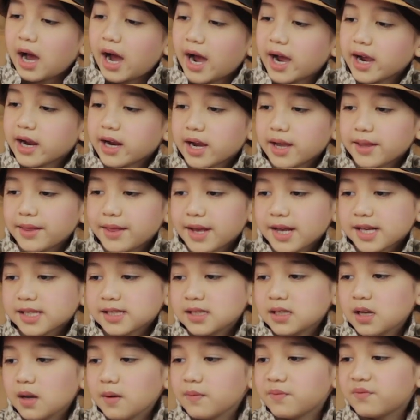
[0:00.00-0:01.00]
I can
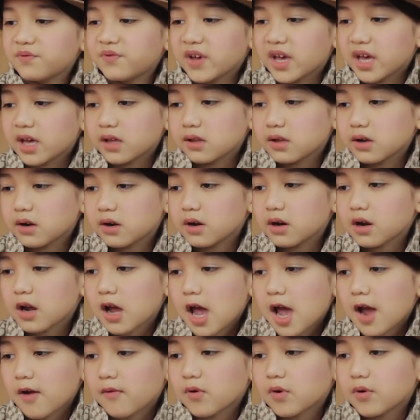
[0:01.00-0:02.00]
accept failure.
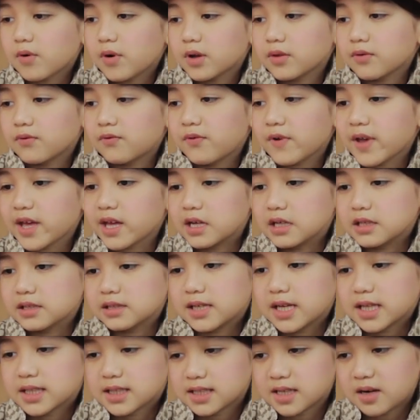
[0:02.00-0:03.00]
Everyone
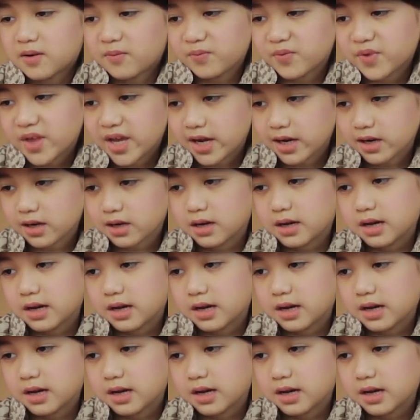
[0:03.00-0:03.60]
fails at something.